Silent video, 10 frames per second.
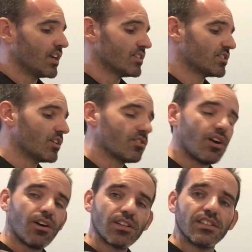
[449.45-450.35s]
So
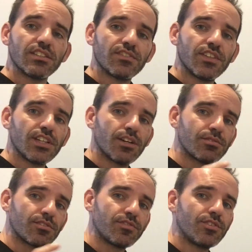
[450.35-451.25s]
I'll end this video
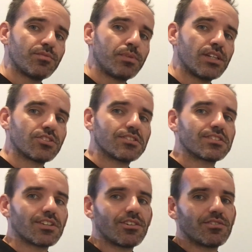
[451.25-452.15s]
with a few
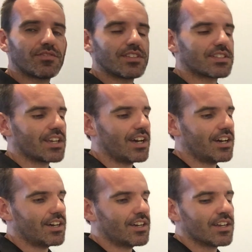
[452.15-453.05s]
pictures of this
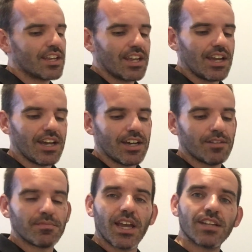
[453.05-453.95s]
car.
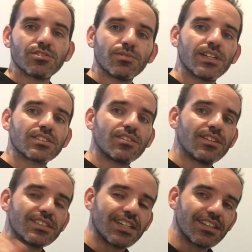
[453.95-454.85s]
As always
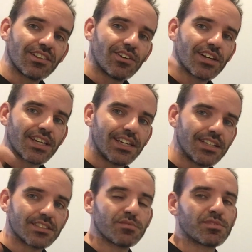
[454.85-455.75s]
guys, hit like,
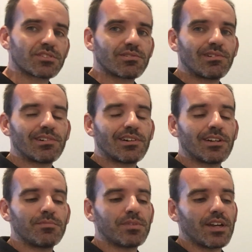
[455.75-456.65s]
hit
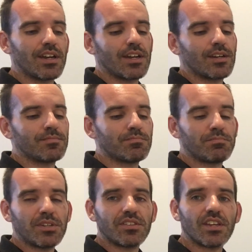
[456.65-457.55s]
subscribe.
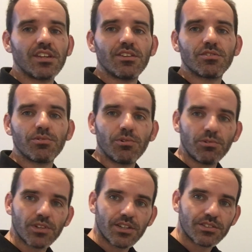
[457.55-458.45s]
Big thank you to all
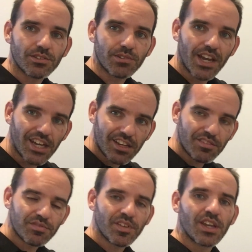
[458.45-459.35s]
those who have,